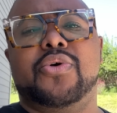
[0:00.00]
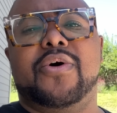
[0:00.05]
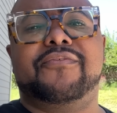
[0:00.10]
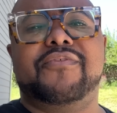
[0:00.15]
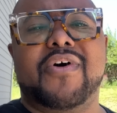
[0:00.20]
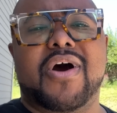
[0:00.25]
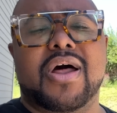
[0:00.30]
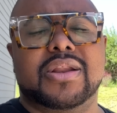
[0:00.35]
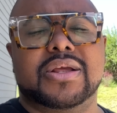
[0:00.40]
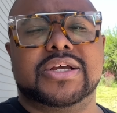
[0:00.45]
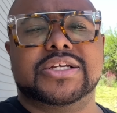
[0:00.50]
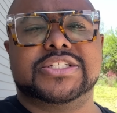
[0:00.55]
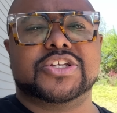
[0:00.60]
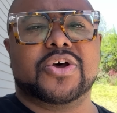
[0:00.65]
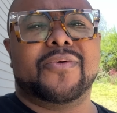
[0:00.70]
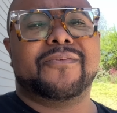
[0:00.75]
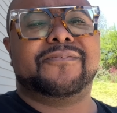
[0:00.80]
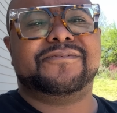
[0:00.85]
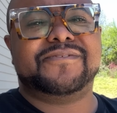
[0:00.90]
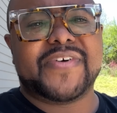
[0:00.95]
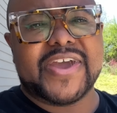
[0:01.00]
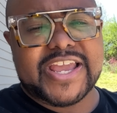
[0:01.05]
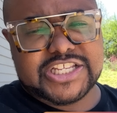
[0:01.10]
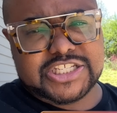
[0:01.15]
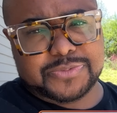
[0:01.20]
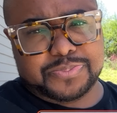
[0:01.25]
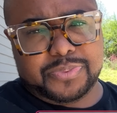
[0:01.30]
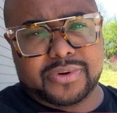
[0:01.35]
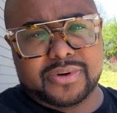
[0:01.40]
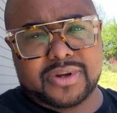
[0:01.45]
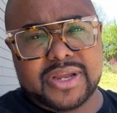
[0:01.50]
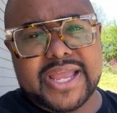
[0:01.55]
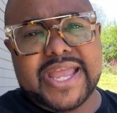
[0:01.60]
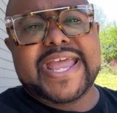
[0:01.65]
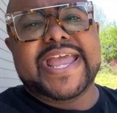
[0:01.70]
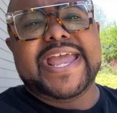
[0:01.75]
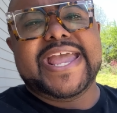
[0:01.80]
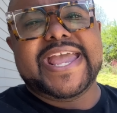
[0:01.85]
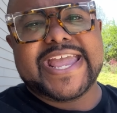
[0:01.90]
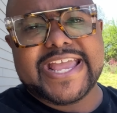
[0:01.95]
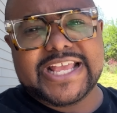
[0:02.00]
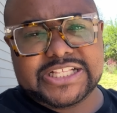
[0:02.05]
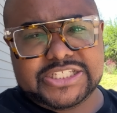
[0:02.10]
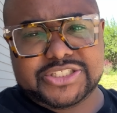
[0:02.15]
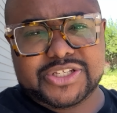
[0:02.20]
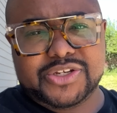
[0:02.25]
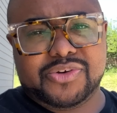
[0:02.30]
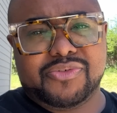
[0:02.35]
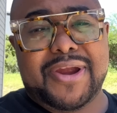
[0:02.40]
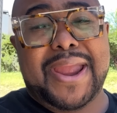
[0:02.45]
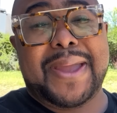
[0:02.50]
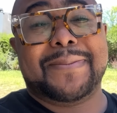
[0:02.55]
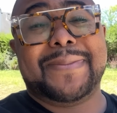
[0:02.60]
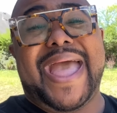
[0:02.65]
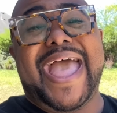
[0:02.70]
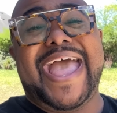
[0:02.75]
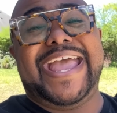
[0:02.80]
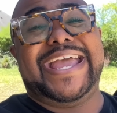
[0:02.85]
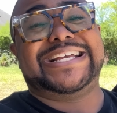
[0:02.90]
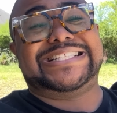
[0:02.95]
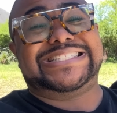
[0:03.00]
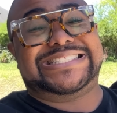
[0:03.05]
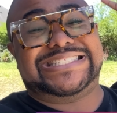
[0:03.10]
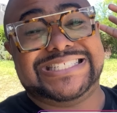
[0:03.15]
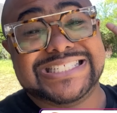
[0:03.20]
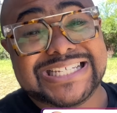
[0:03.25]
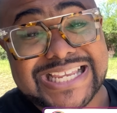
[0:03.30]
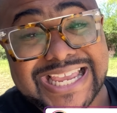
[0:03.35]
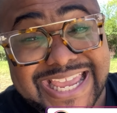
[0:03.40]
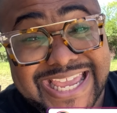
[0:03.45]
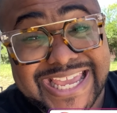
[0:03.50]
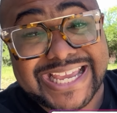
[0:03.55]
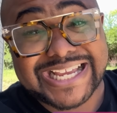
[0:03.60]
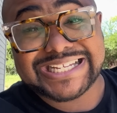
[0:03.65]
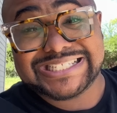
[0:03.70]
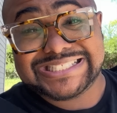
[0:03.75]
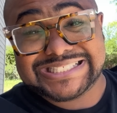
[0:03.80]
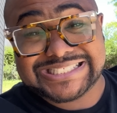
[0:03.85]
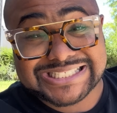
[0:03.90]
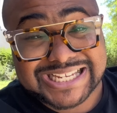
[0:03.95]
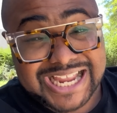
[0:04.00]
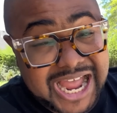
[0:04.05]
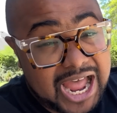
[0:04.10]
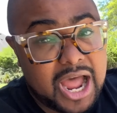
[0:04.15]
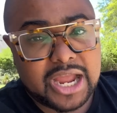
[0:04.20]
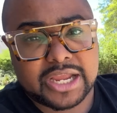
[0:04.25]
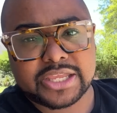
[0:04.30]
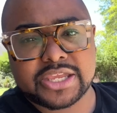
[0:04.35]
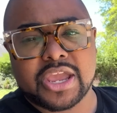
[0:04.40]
are following us on Facebook, Instagram, and TikTok. TikTok,